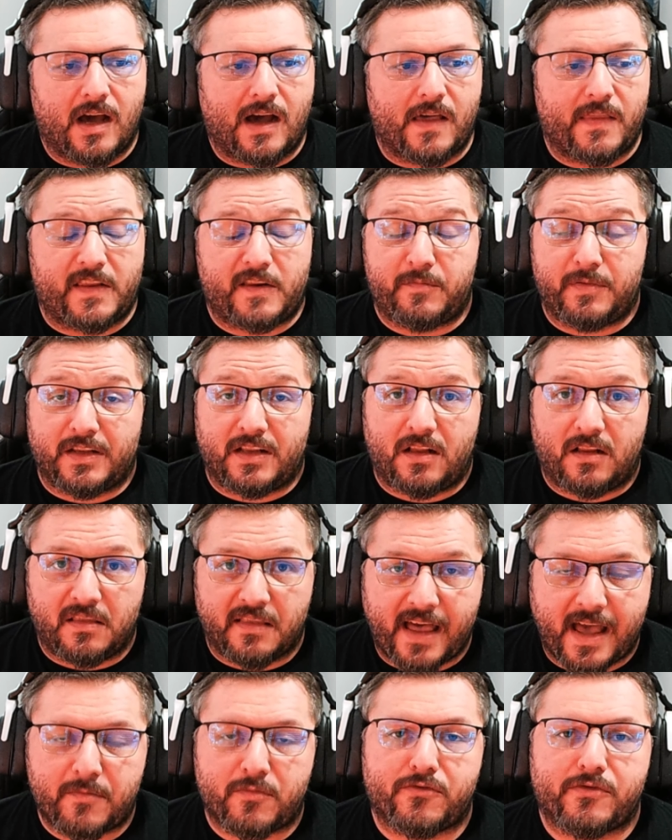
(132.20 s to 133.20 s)
that have been
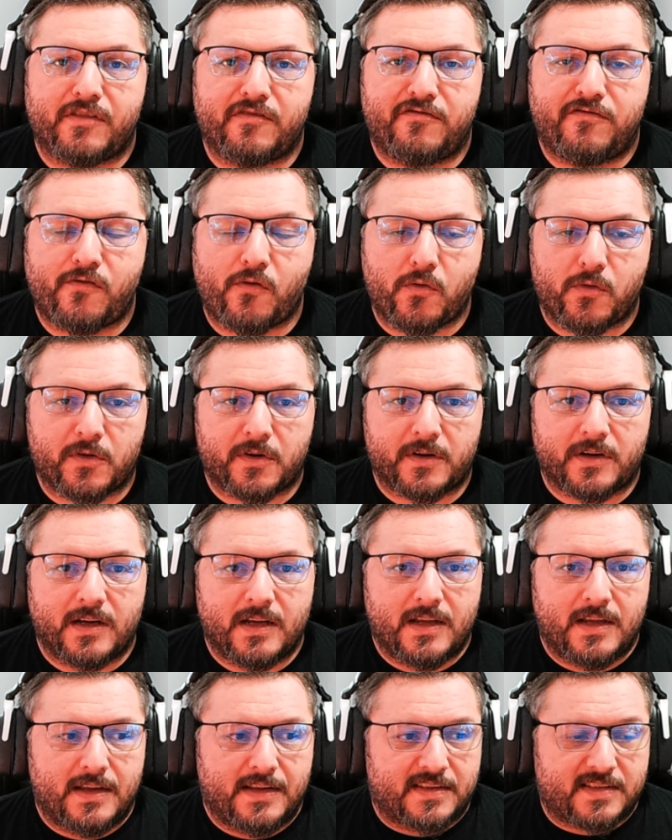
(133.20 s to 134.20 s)
clamoring for
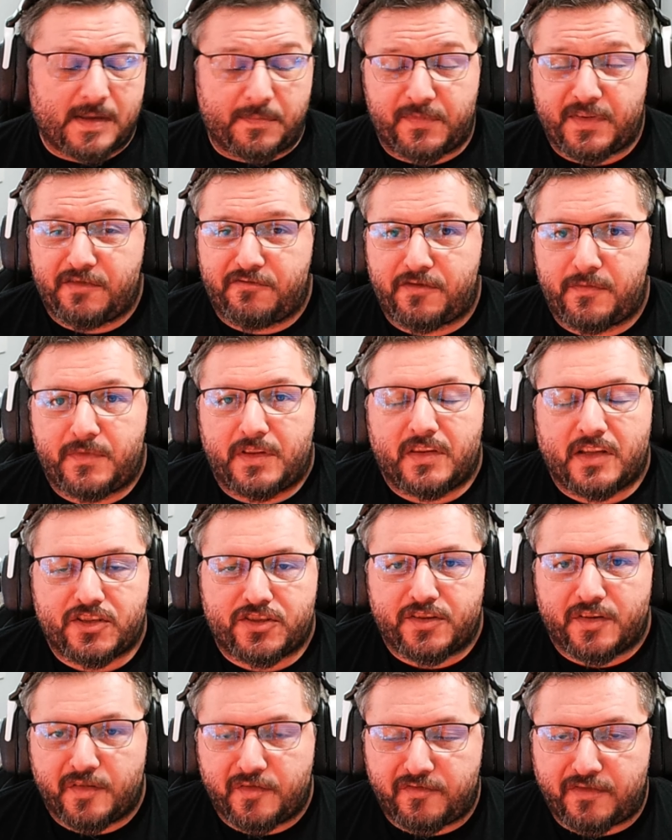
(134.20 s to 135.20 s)
something from the
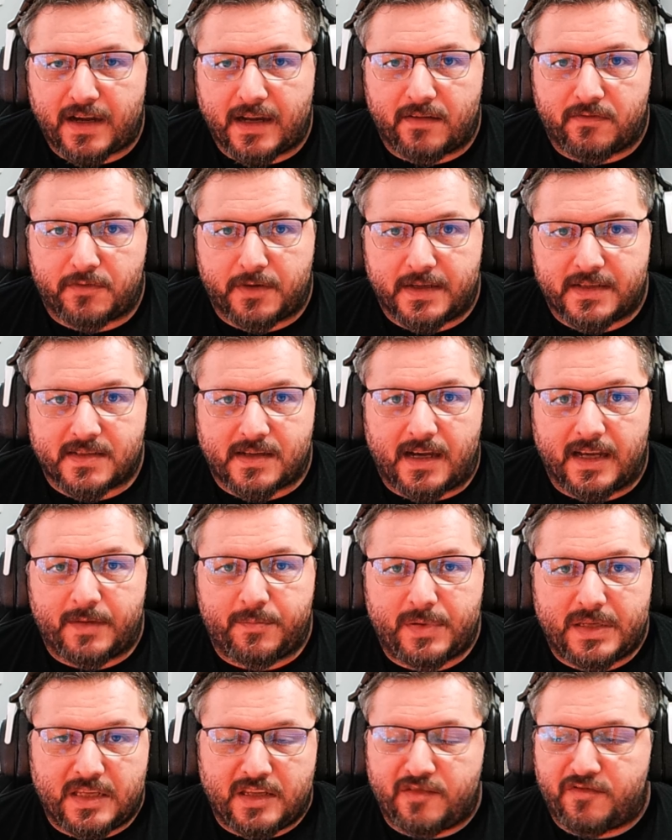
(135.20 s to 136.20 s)
Legend of the Five Rings
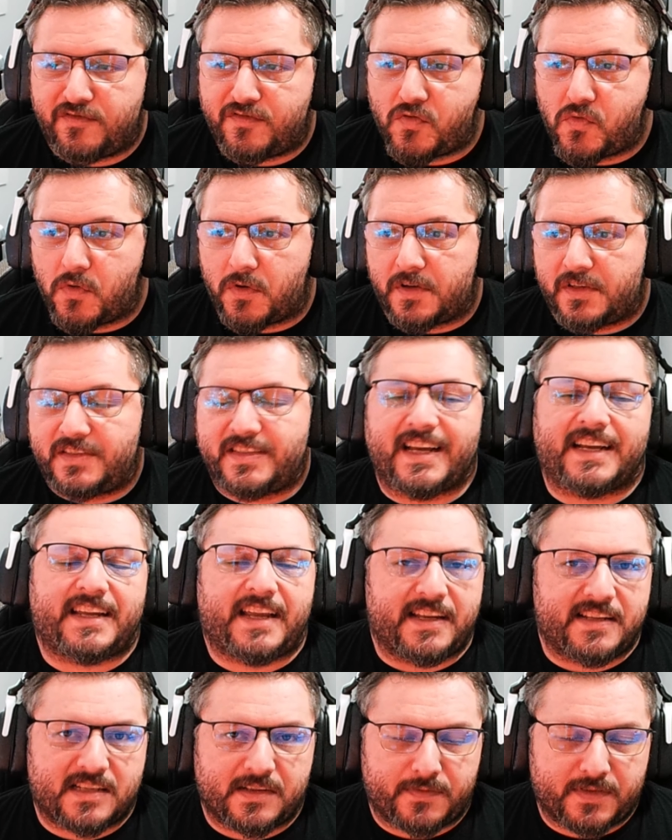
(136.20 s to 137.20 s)
IP for
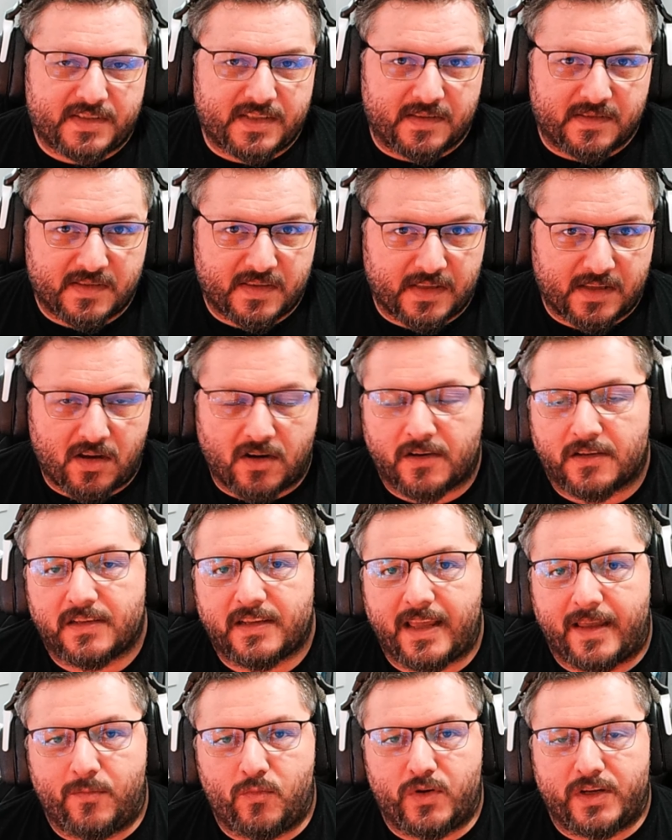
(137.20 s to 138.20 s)
decades, ever since the card
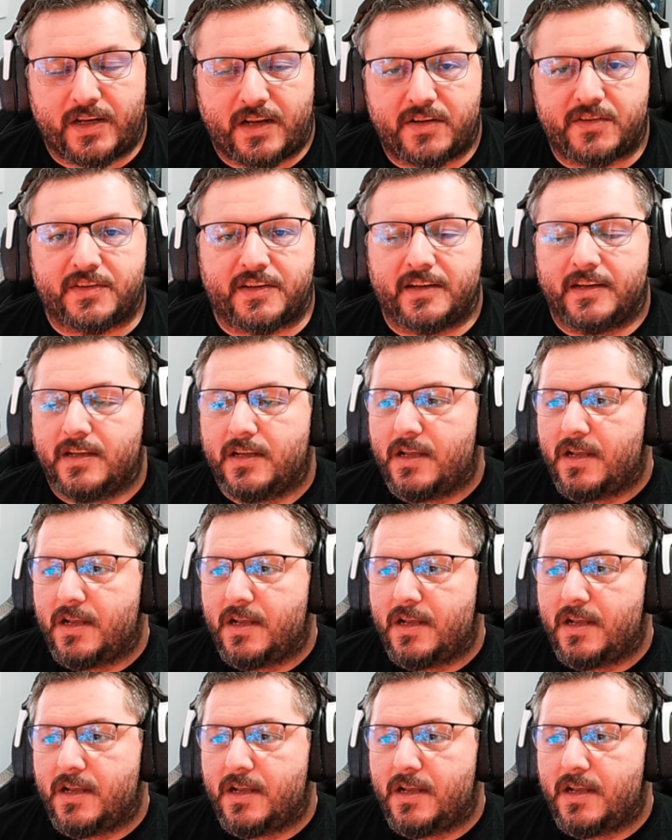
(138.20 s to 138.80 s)
game went under.